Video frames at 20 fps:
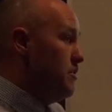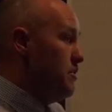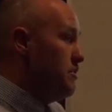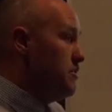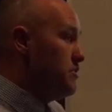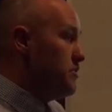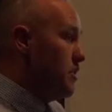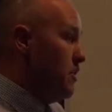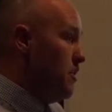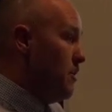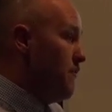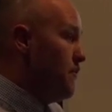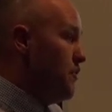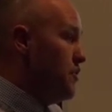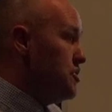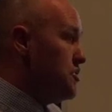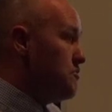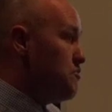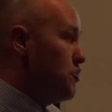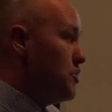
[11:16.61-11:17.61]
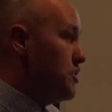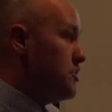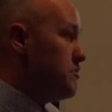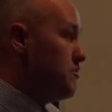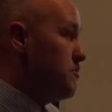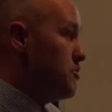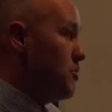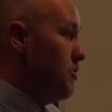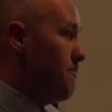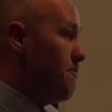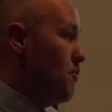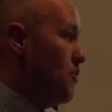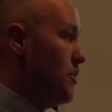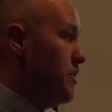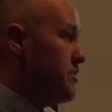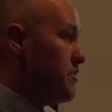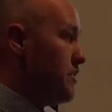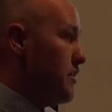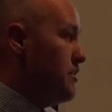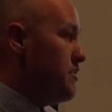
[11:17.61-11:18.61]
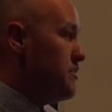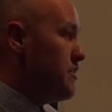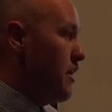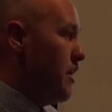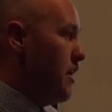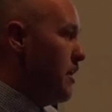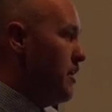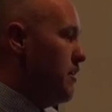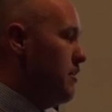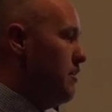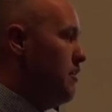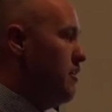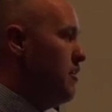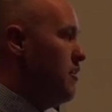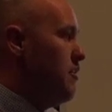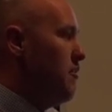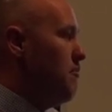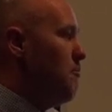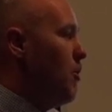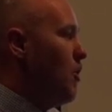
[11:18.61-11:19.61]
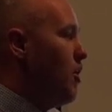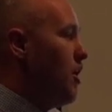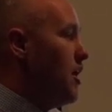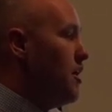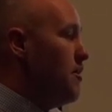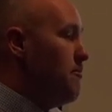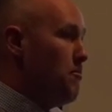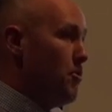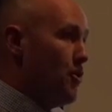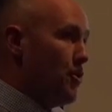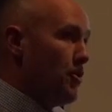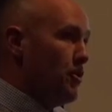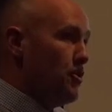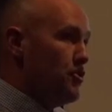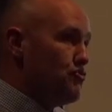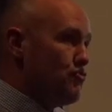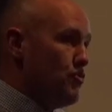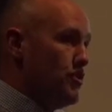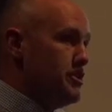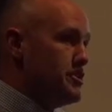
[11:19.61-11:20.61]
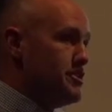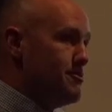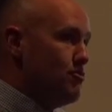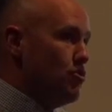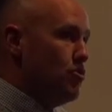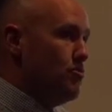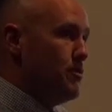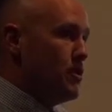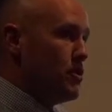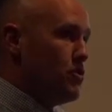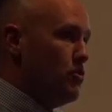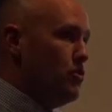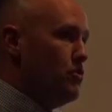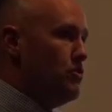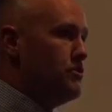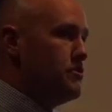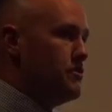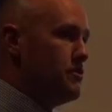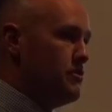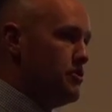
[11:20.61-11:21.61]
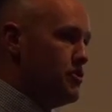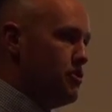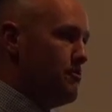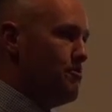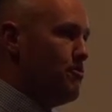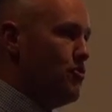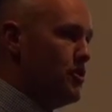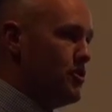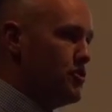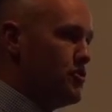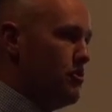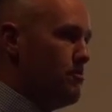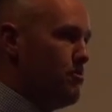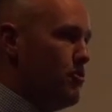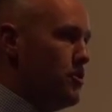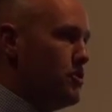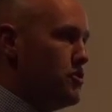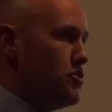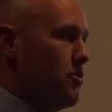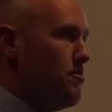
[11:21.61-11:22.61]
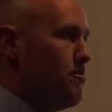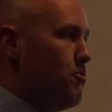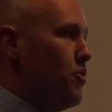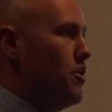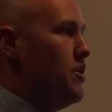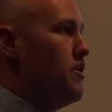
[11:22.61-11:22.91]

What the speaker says: So if you just put in some dot points and say, my model is reasonable because dot point, dot point, dot point,